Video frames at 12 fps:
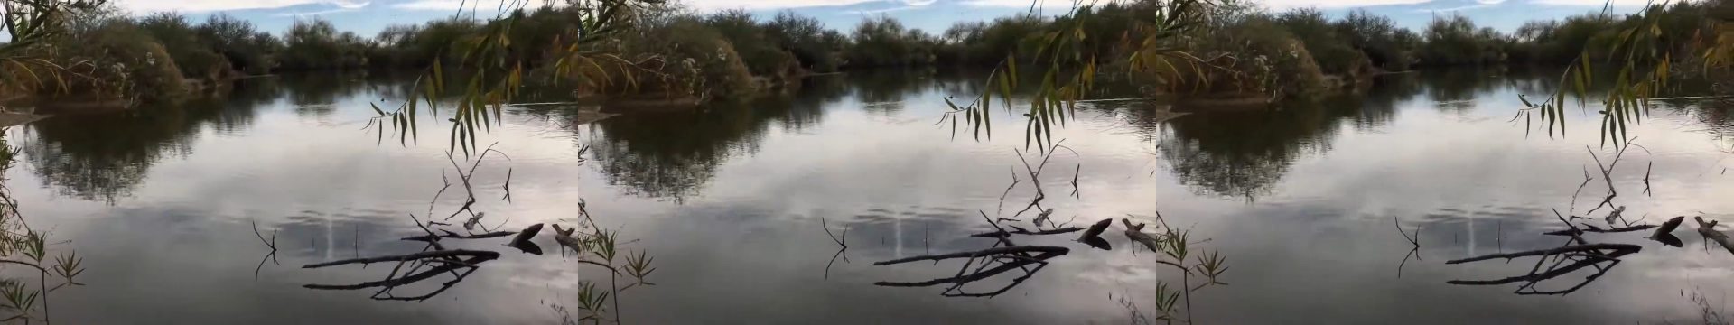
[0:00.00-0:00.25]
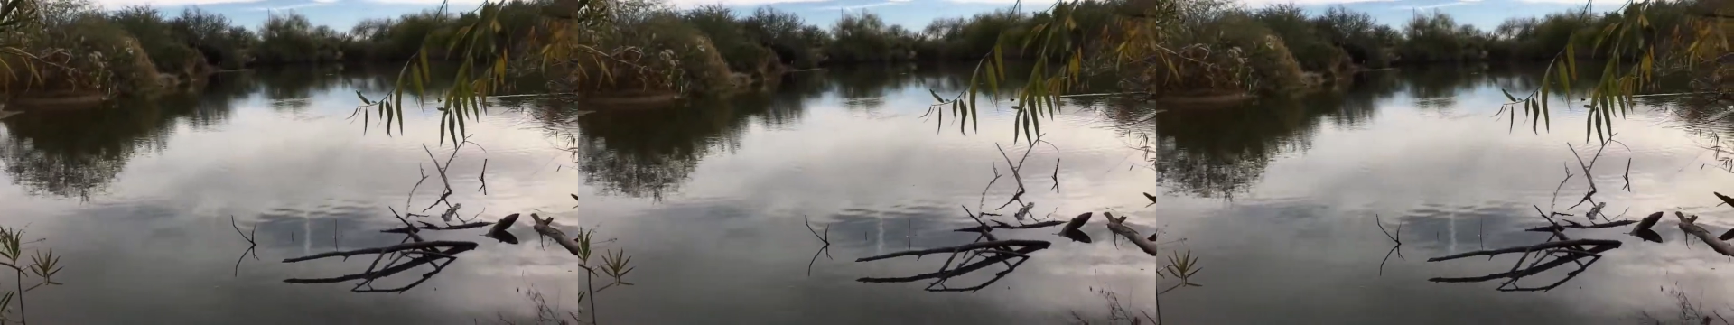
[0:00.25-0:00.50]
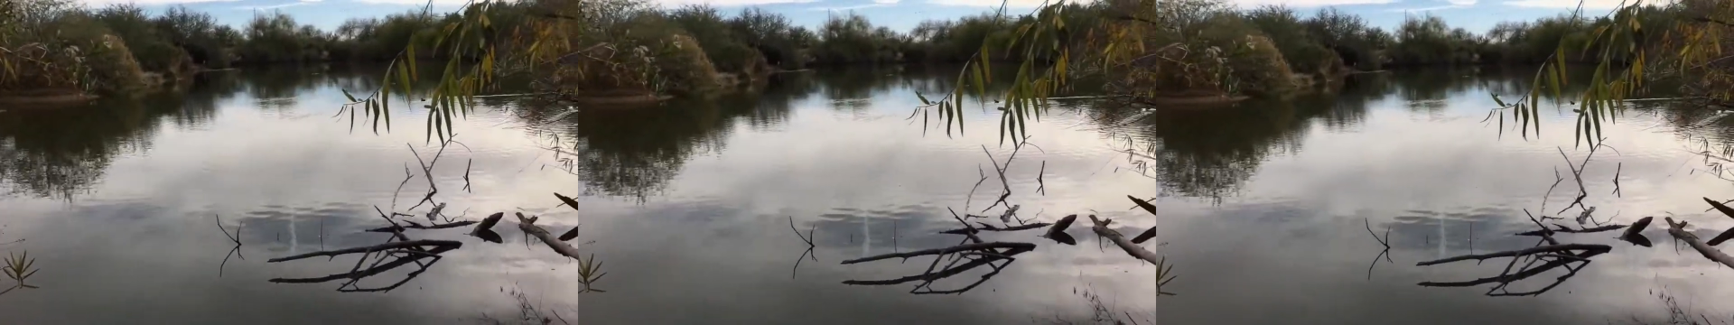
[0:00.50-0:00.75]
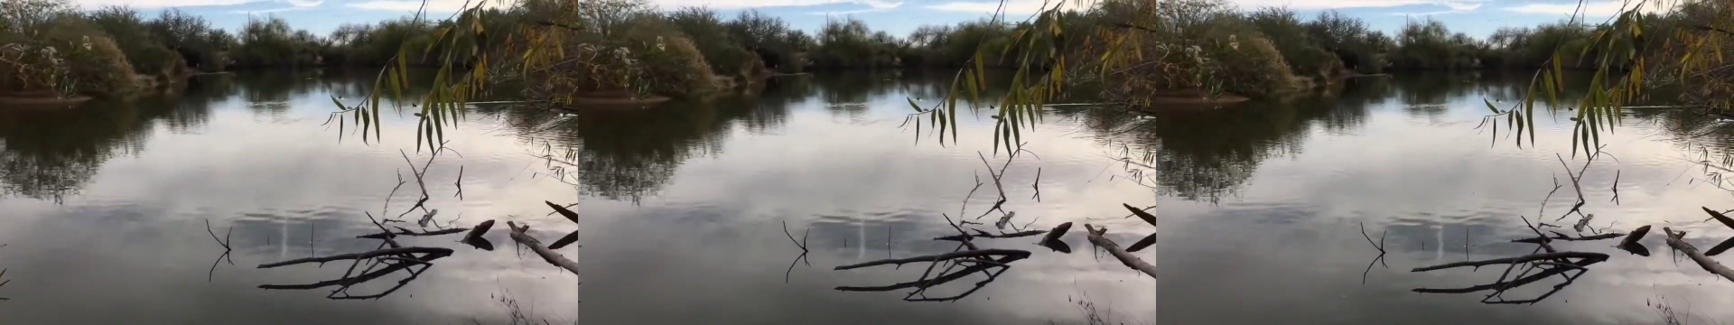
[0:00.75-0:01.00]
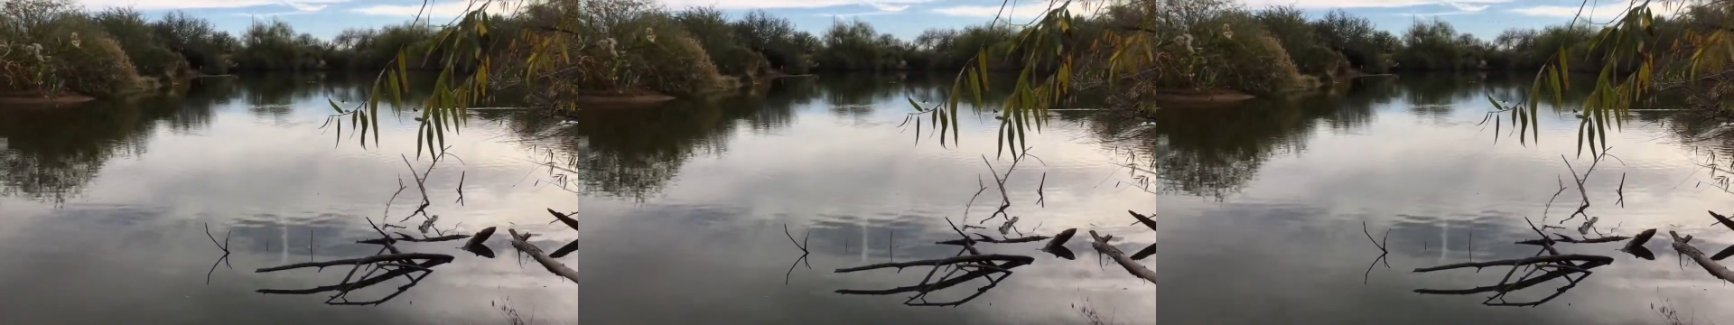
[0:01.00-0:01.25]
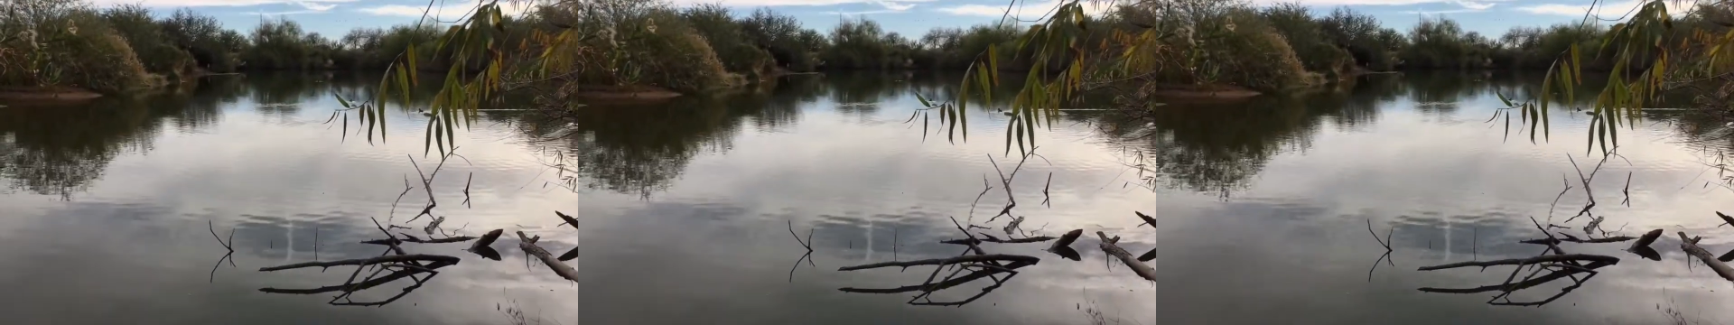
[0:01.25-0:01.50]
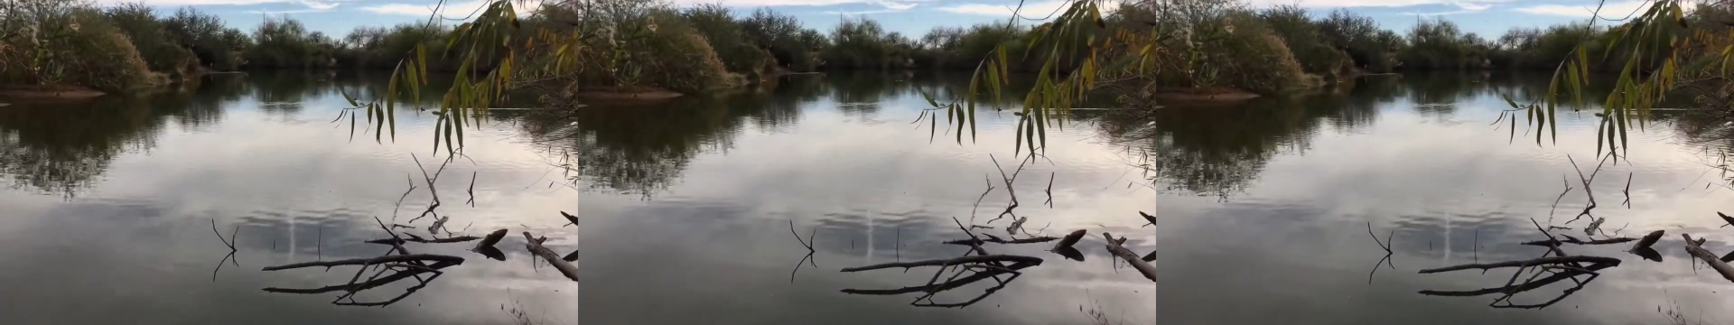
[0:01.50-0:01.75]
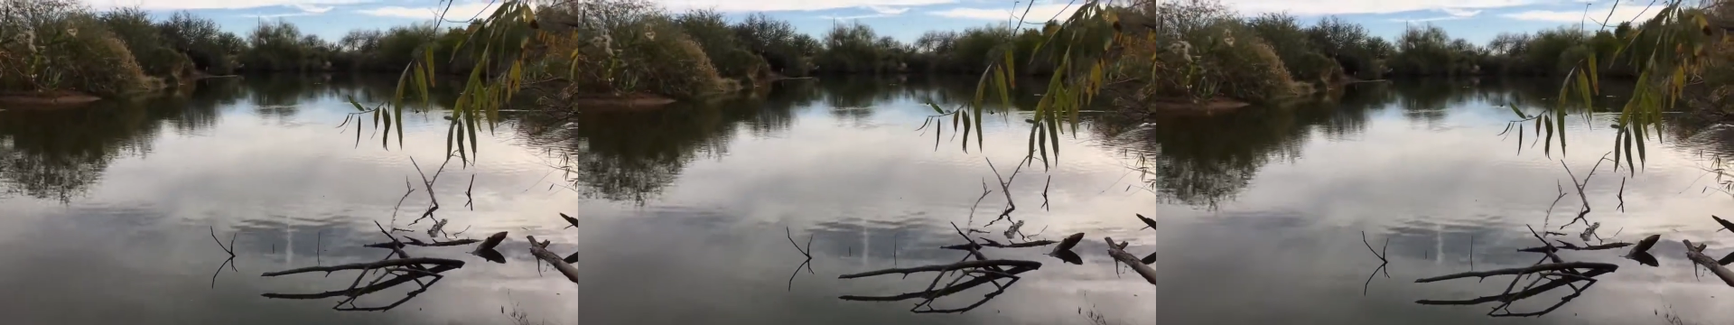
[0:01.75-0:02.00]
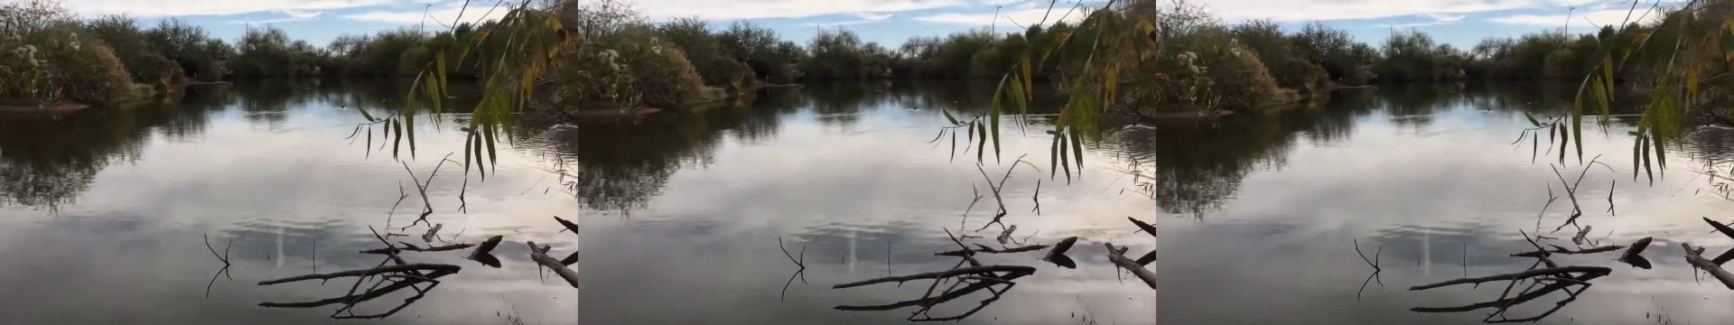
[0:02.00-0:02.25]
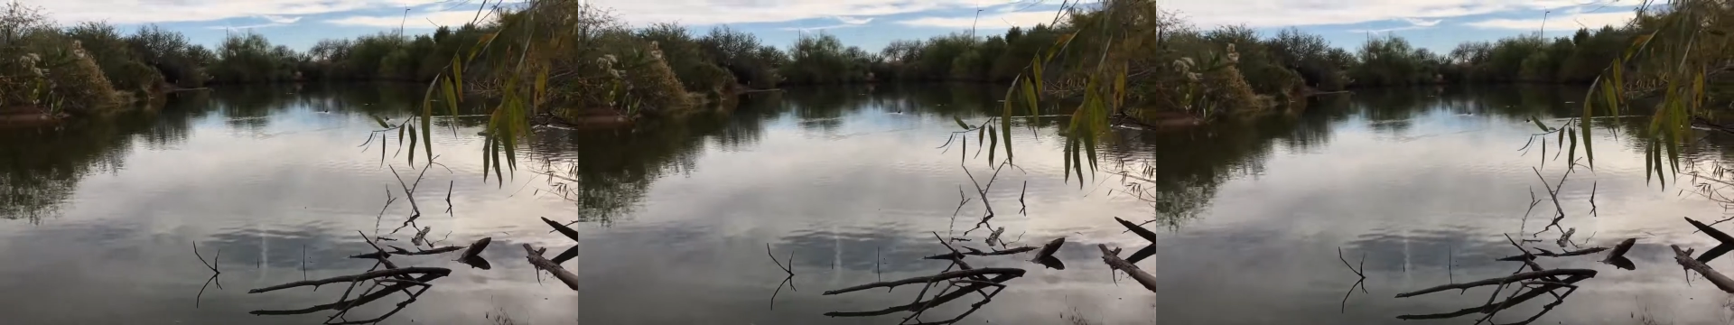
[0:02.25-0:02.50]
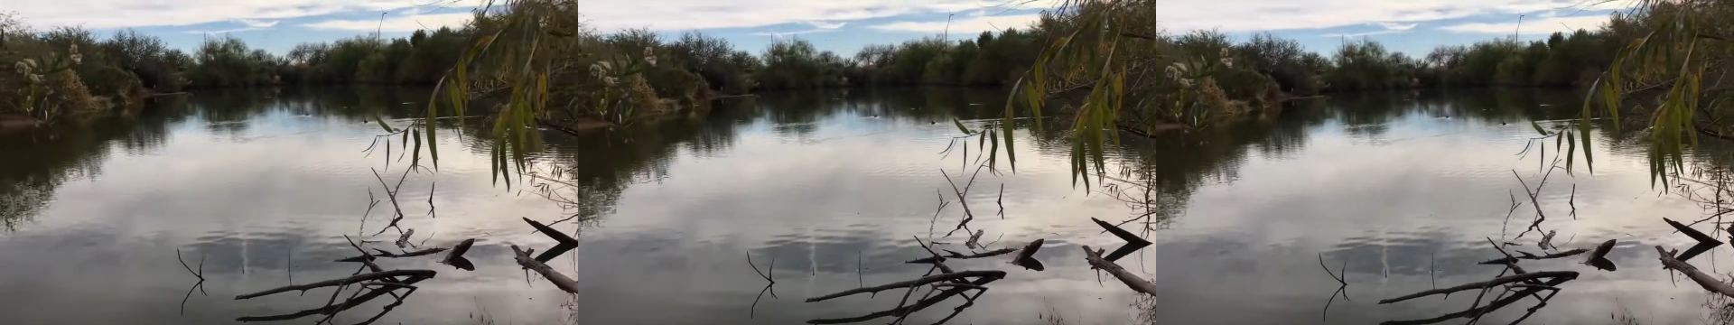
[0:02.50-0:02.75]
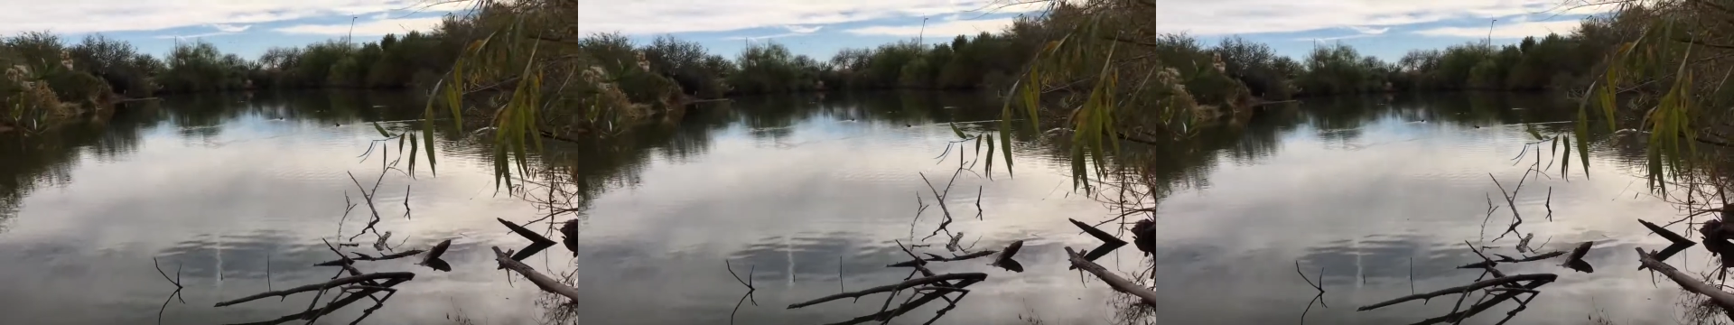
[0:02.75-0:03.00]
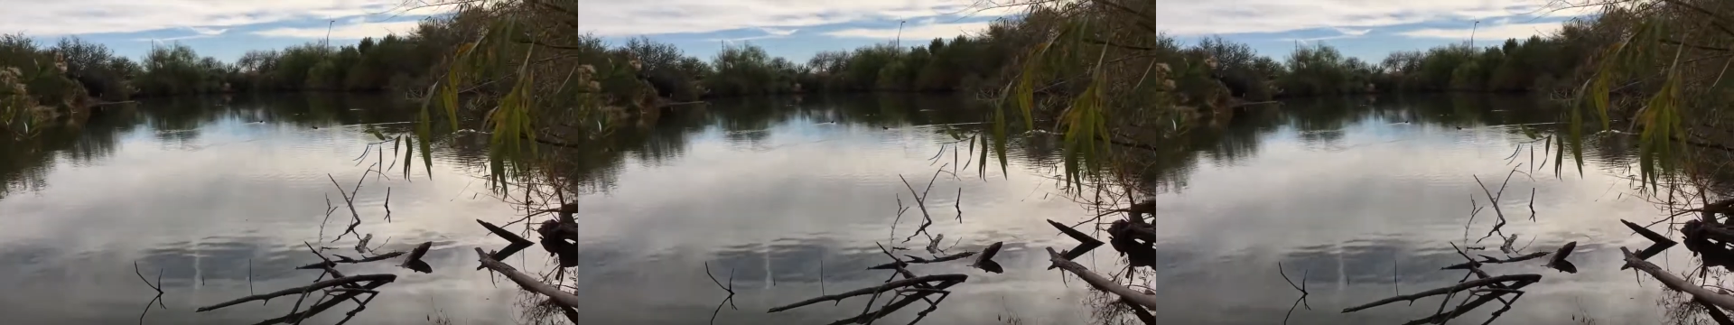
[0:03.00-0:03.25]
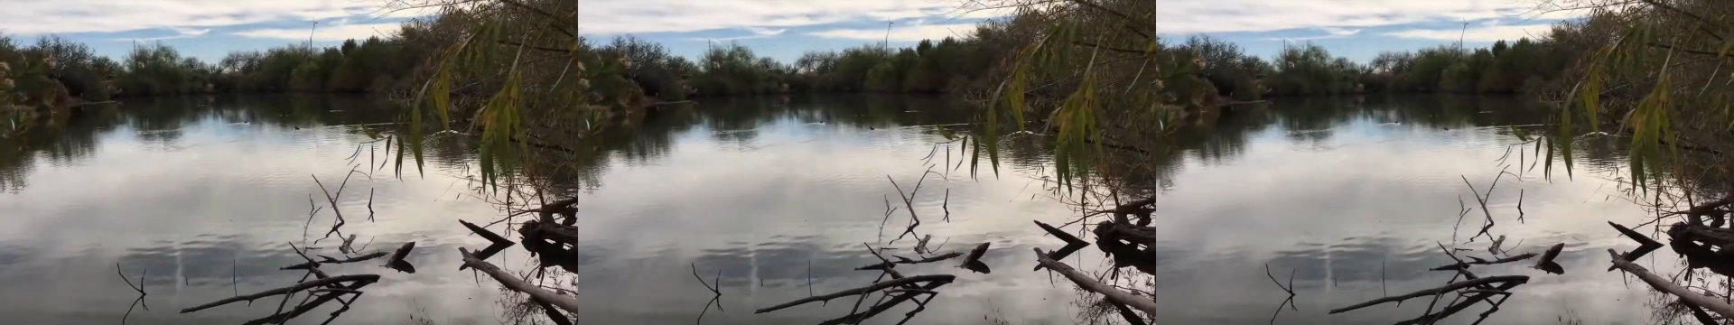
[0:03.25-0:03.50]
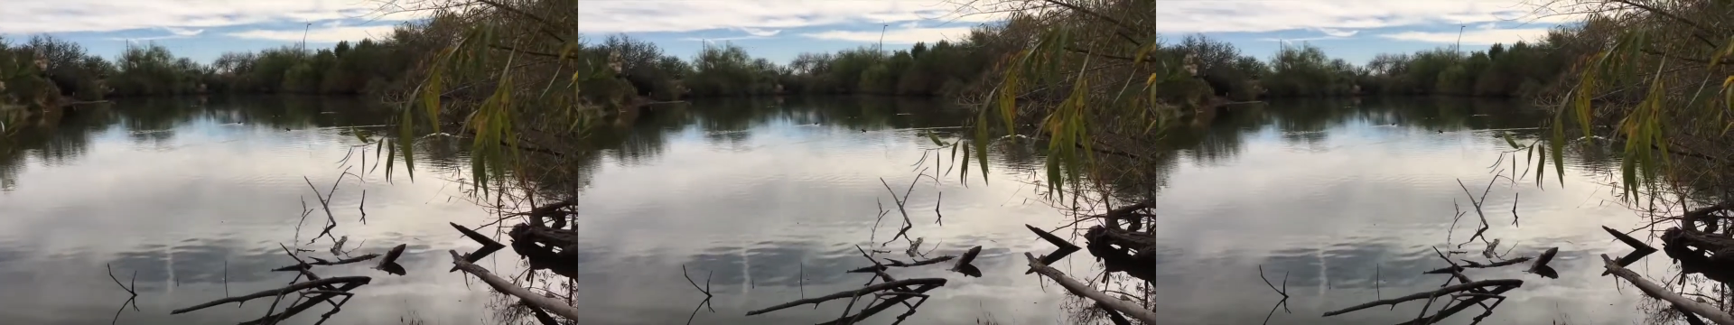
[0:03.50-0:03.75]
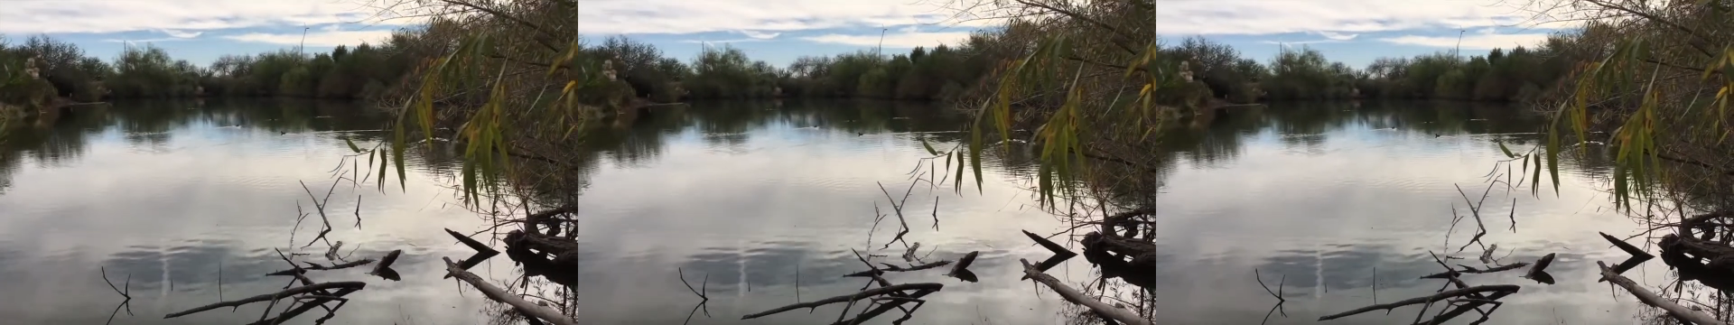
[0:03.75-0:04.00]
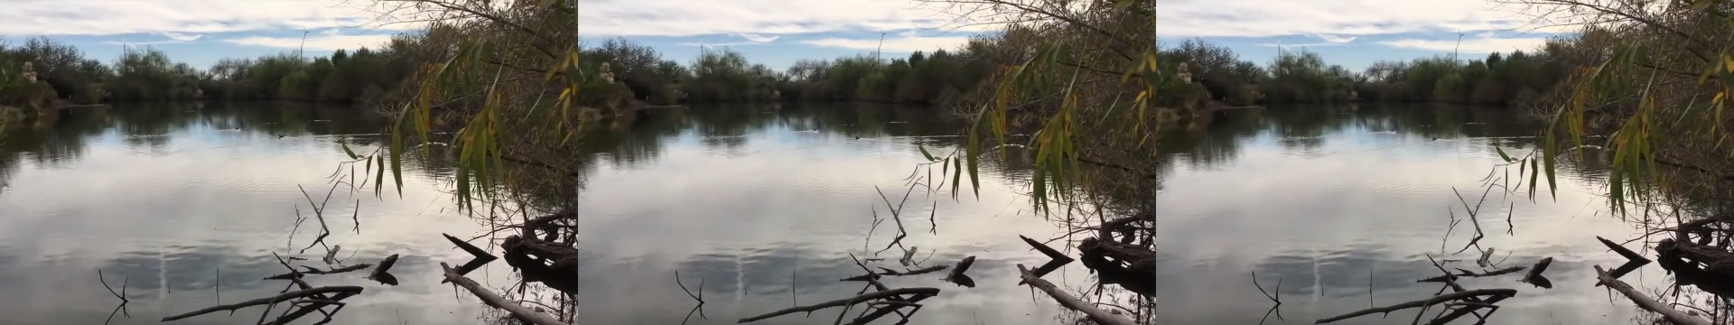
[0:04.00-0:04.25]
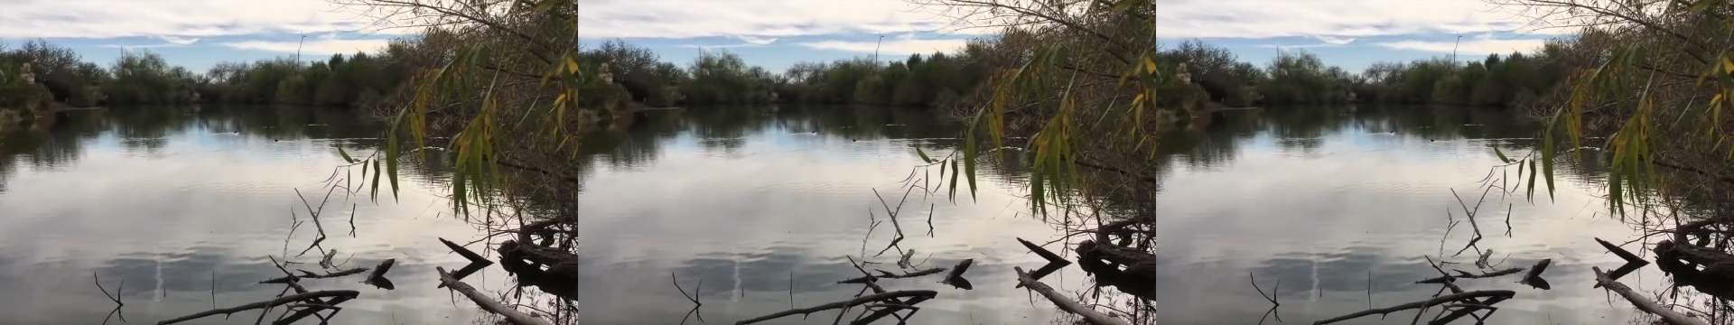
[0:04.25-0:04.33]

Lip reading: Nobody's mouth can be seen.